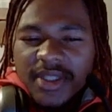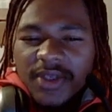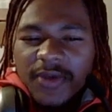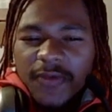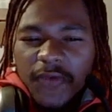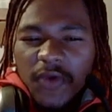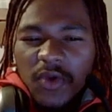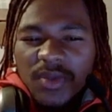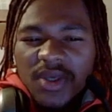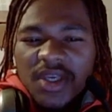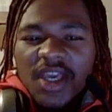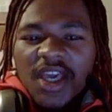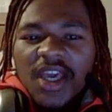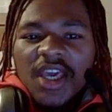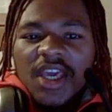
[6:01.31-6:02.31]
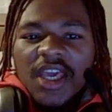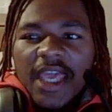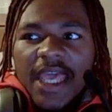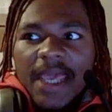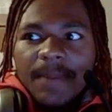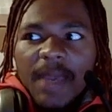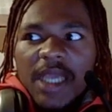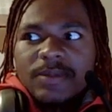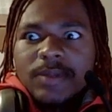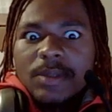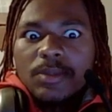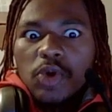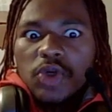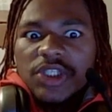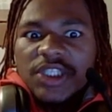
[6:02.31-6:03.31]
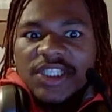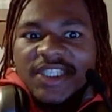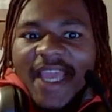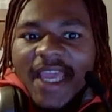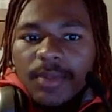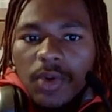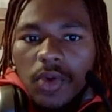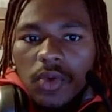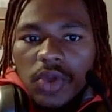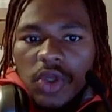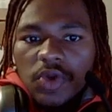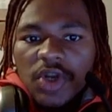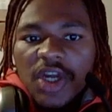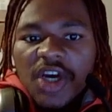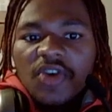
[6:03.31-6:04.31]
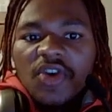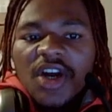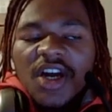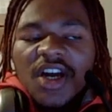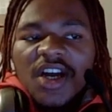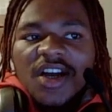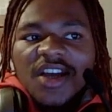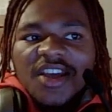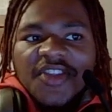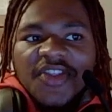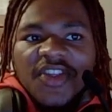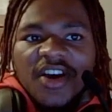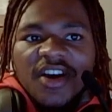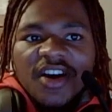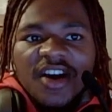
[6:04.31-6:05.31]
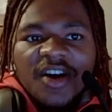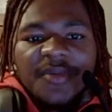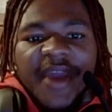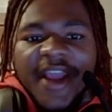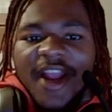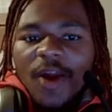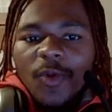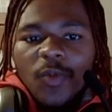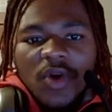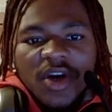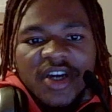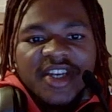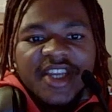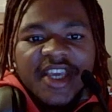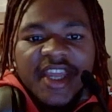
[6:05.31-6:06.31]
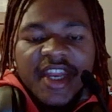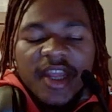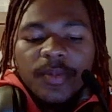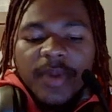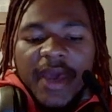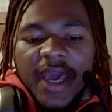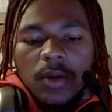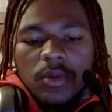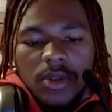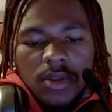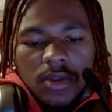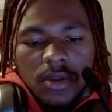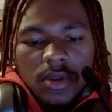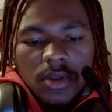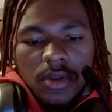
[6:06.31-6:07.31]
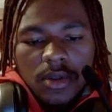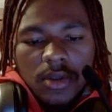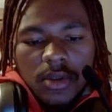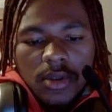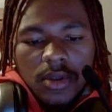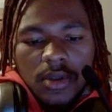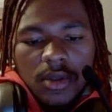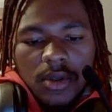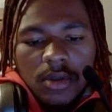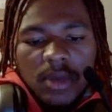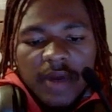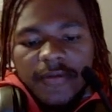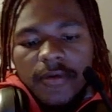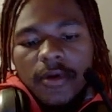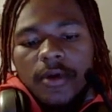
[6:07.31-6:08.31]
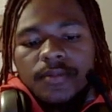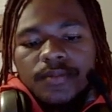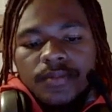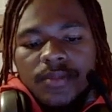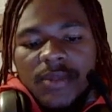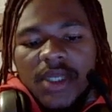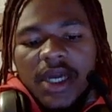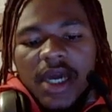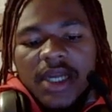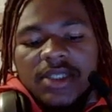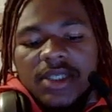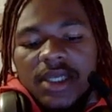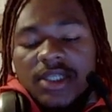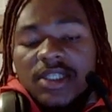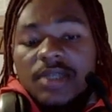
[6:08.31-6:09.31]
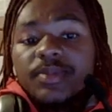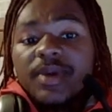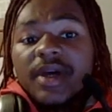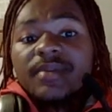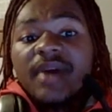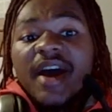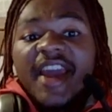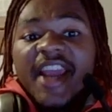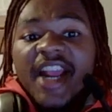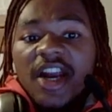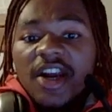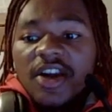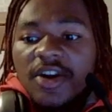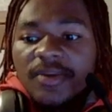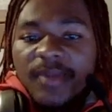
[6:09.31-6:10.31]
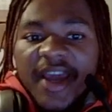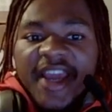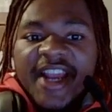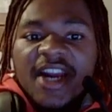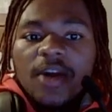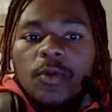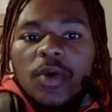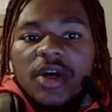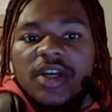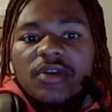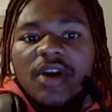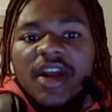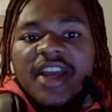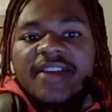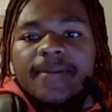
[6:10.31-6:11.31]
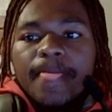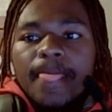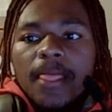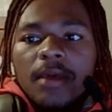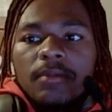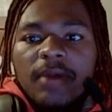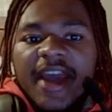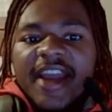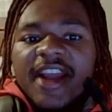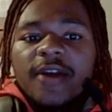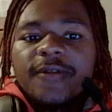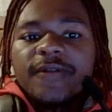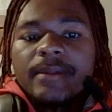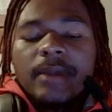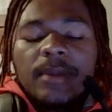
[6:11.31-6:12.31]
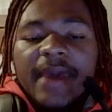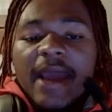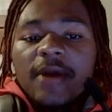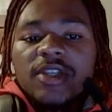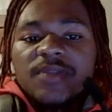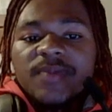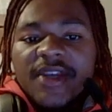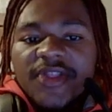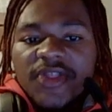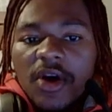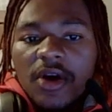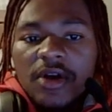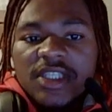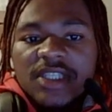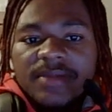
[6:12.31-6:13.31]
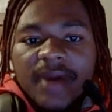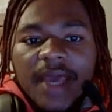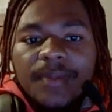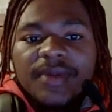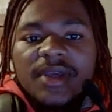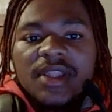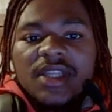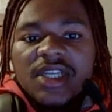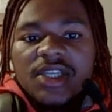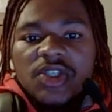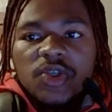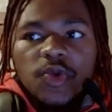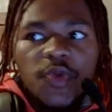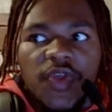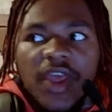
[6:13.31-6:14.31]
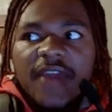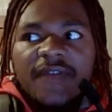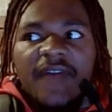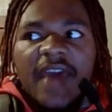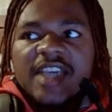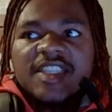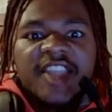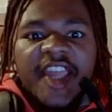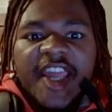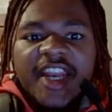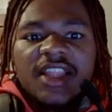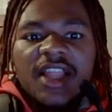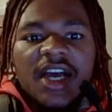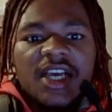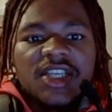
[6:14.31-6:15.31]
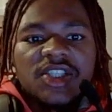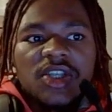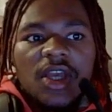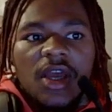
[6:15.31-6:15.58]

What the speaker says: You feel me? It makes me more stable. You know, the air one, it empower my fault. I got a text. But my air one, right? My air flame empowers my thoughts and my ability to think fast and analyze.